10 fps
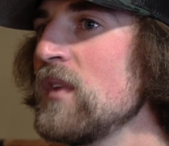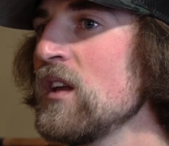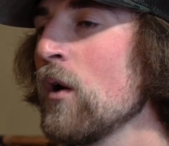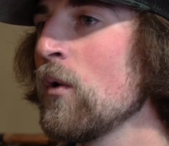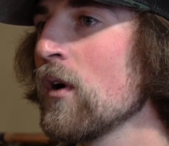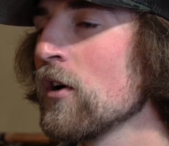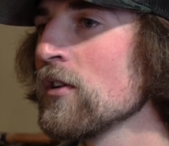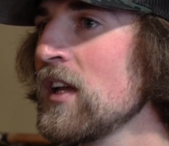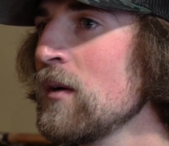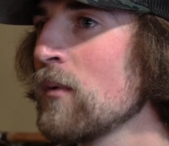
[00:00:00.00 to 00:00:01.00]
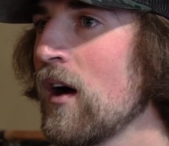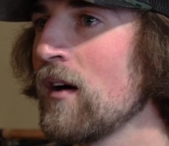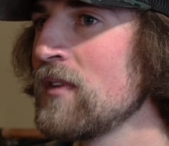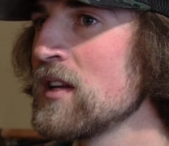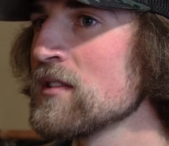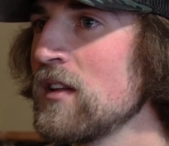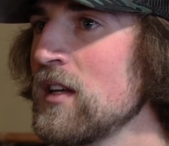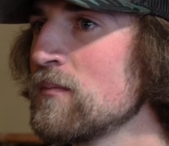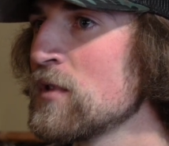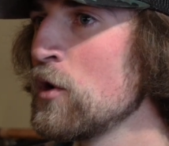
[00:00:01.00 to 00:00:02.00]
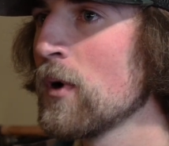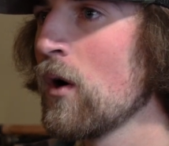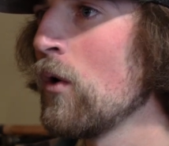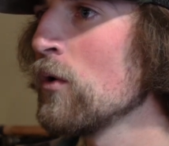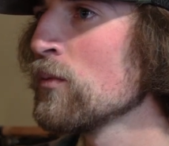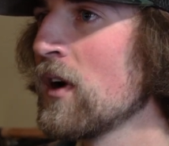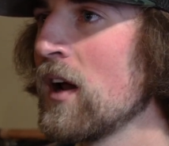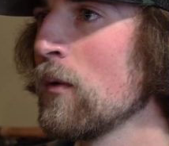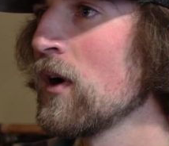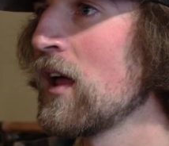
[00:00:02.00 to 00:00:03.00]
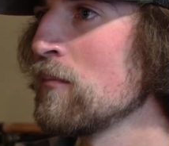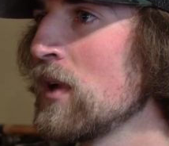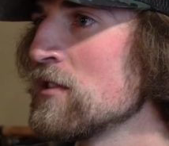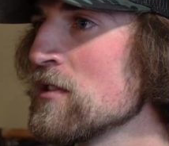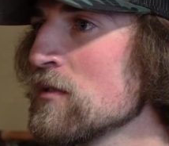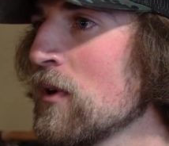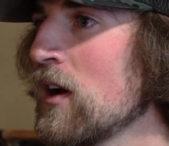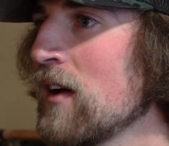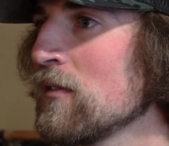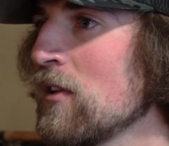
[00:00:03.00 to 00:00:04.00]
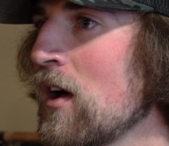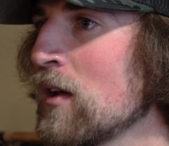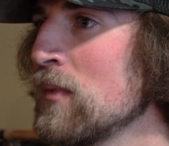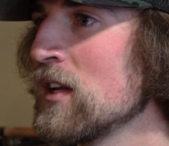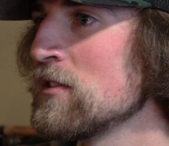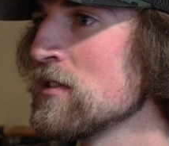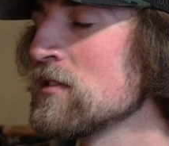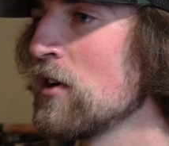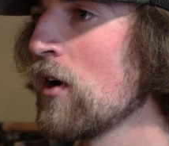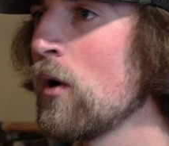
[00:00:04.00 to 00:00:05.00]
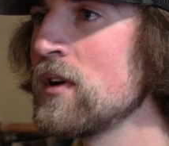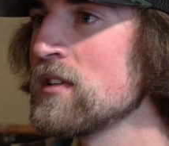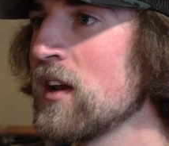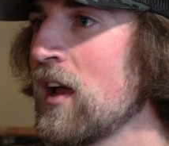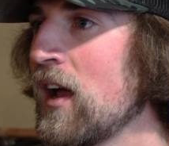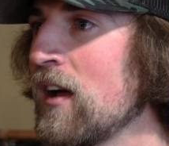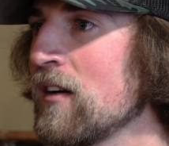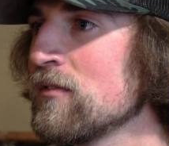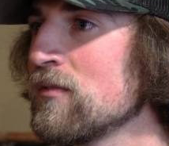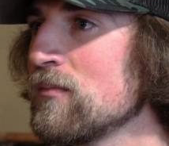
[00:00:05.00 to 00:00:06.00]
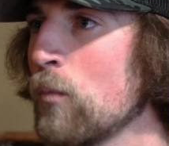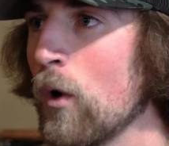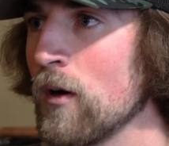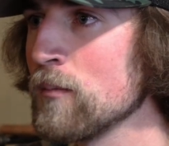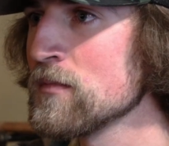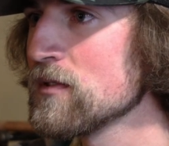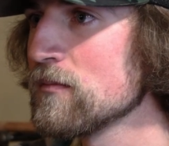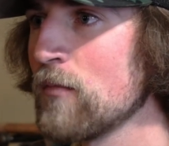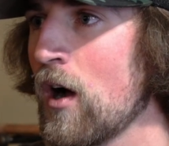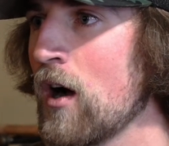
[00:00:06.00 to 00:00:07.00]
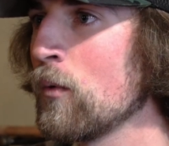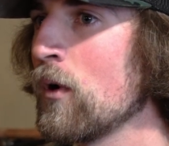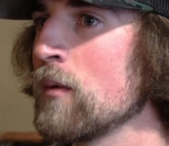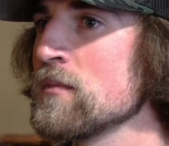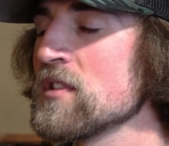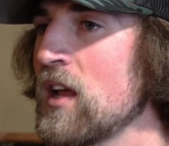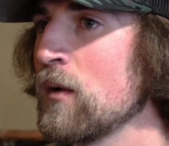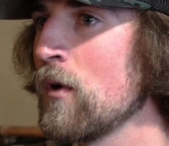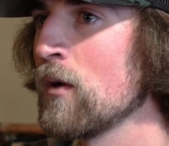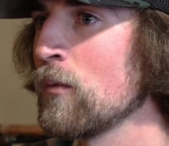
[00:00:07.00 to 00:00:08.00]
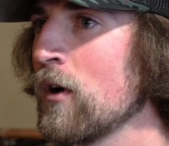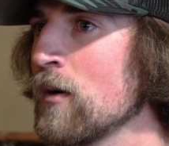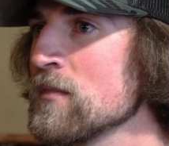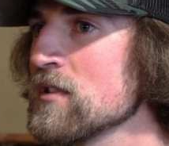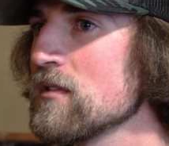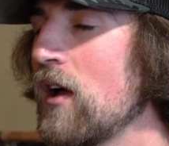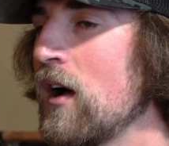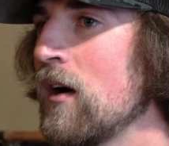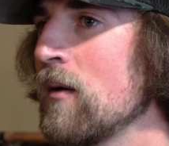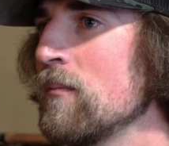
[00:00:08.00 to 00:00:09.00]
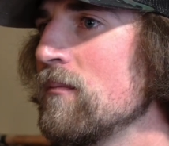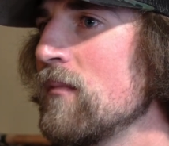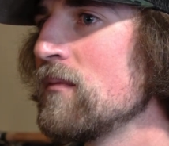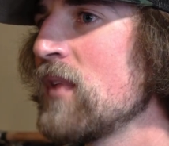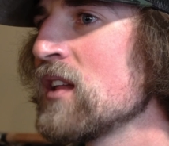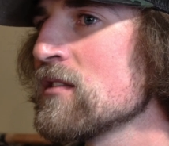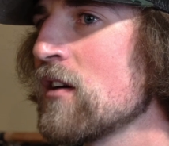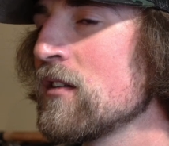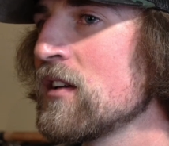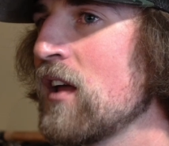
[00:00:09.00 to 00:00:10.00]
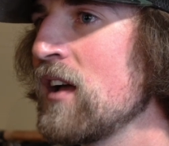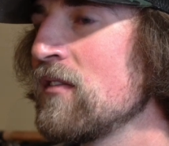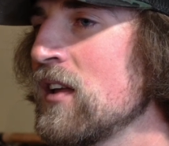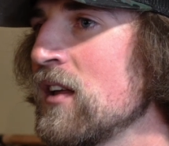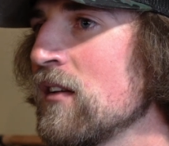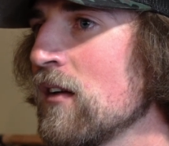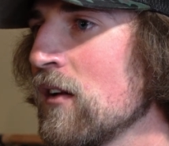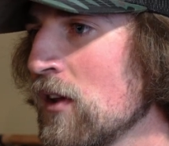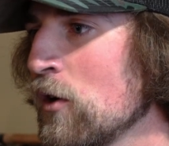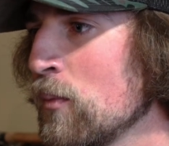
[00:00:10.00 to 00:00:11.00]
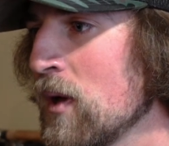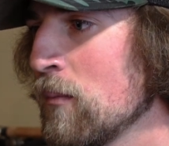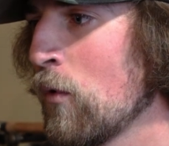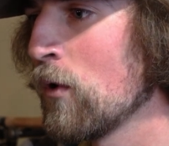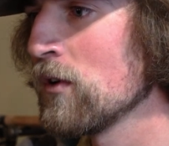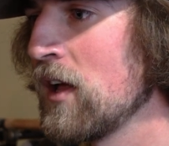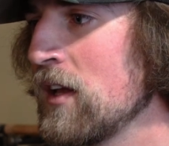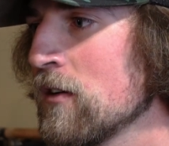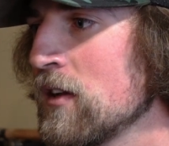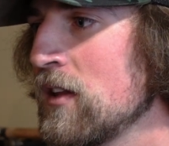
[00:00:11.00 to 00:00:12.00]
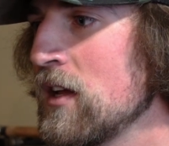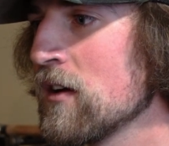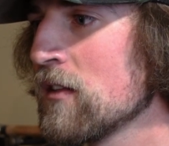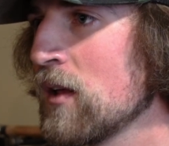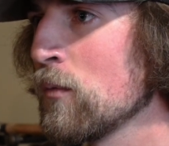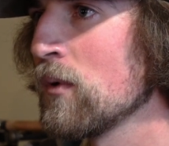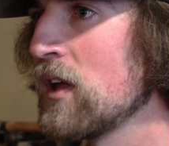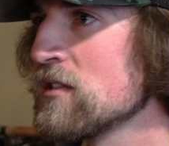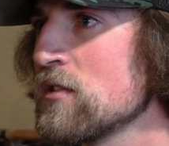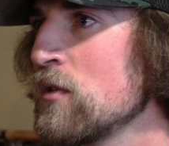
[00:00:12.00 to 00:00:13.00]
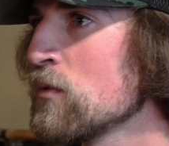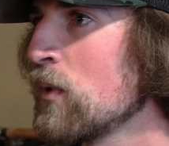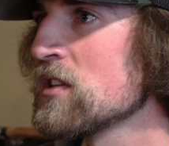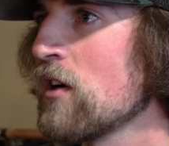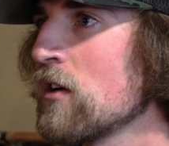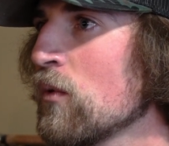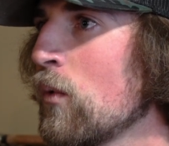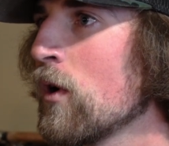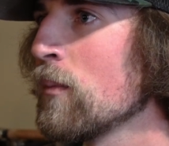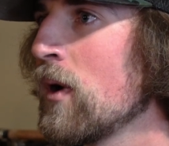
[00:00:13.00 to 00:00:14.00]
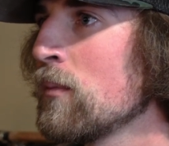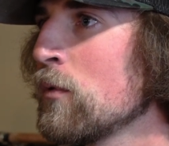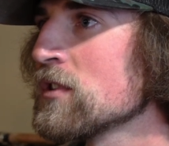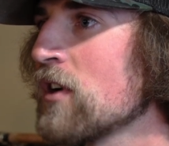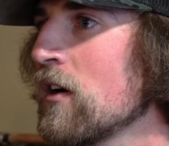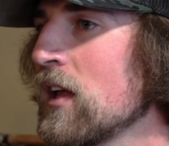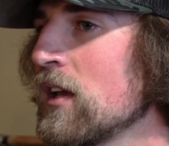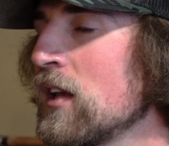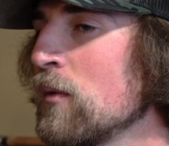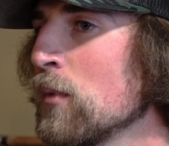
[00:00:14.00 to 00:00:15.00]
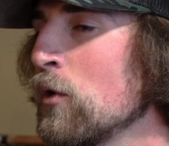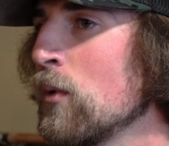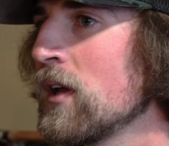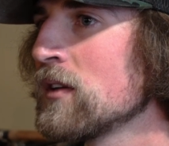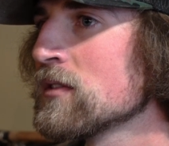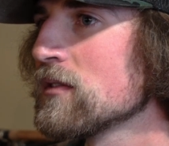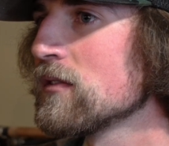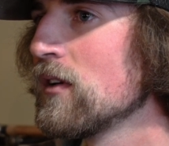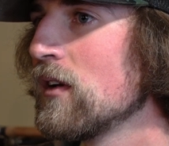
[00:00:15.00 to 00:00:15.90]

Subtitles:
Early, we're obviously super cold. We're gonna have midges. We're gonna have a lot of midges. You're always gonna have worms, rock worms, San Juan worms. Then starting to dive in a little bit more later in the year. Then as soon as we start to warm up, we'll start getting into blue wings.